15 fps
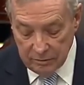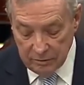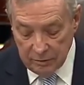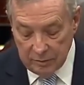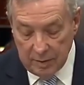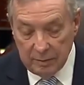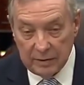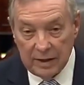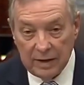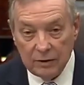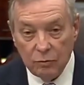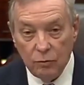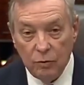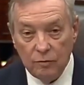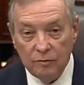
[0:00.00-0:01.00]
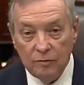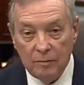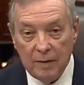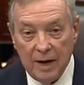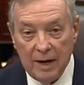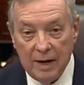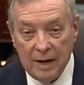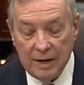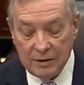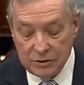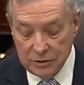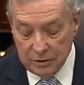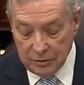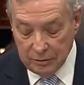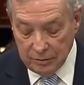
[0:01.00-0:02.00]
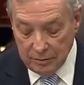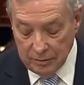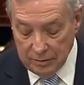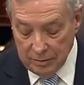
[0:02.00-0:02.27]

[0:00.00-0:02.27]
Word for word: Remember that quote from Maya Angelou